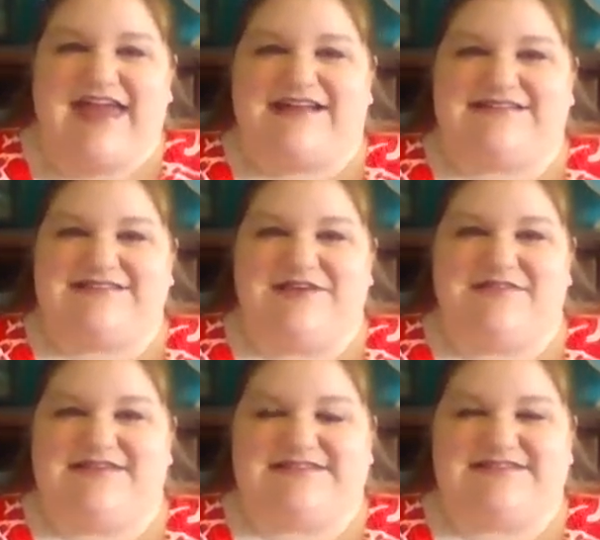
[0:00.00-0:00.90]
And so
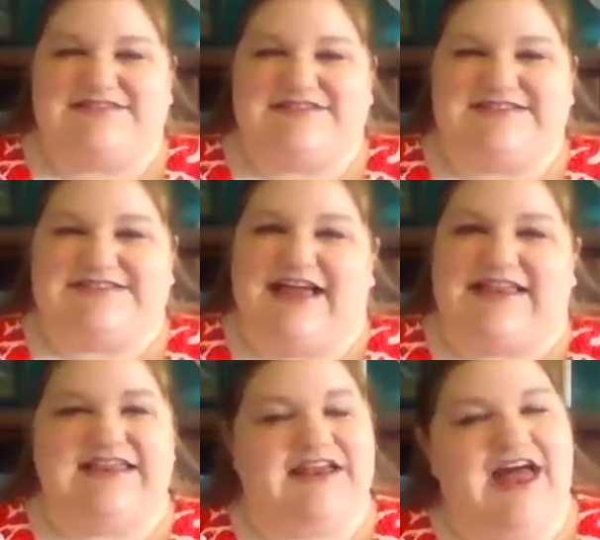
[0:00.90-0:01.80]
this is just a
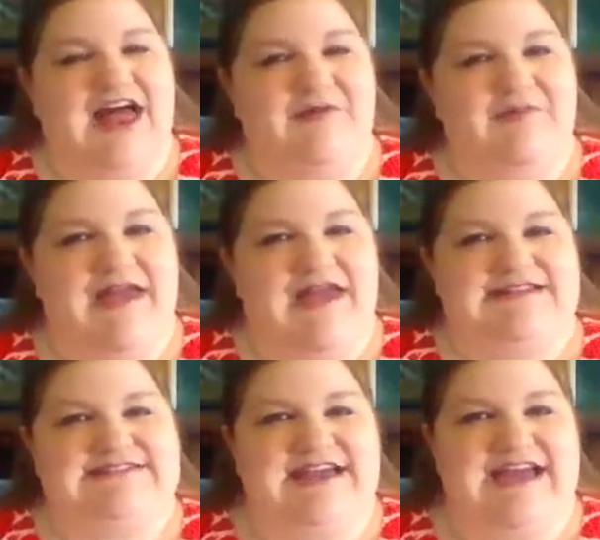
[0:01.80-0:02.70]
little help
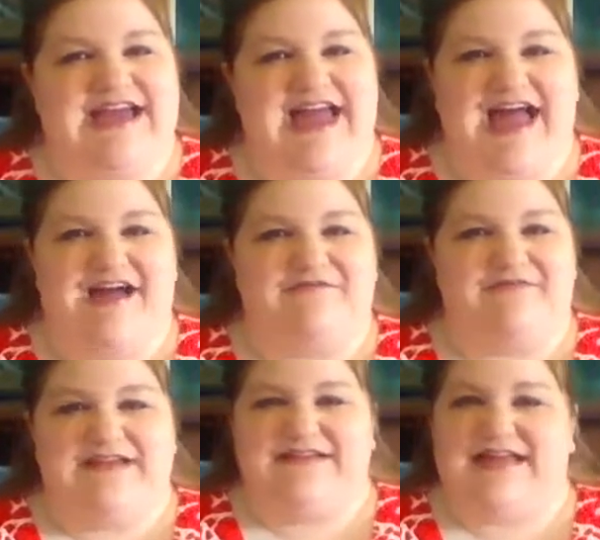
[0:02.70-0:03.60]
to have
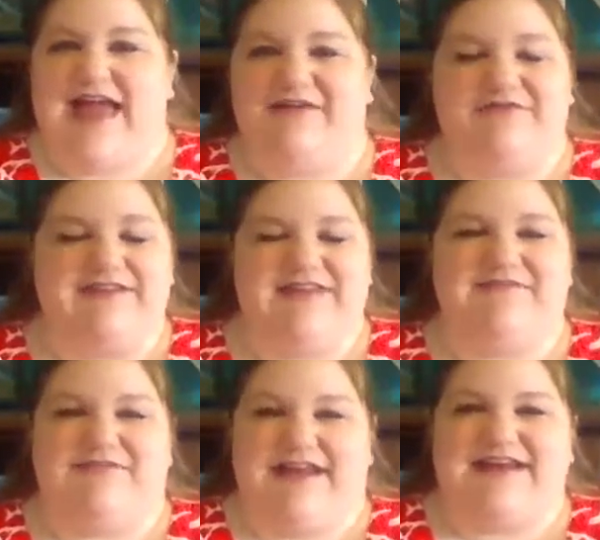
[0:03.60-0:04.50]

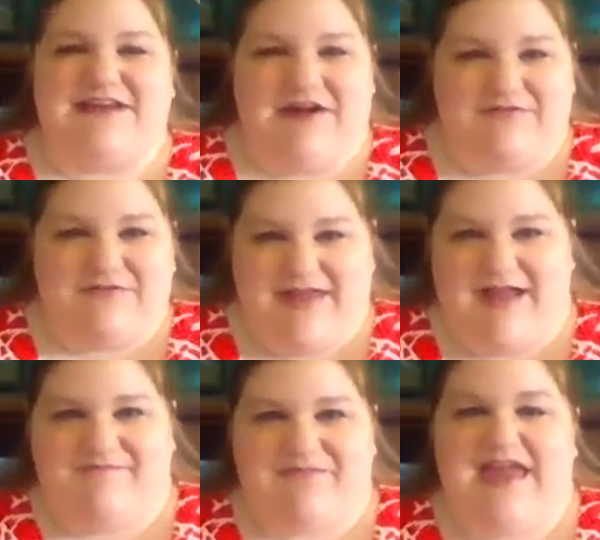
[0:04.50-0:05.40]
everything ready to go for them.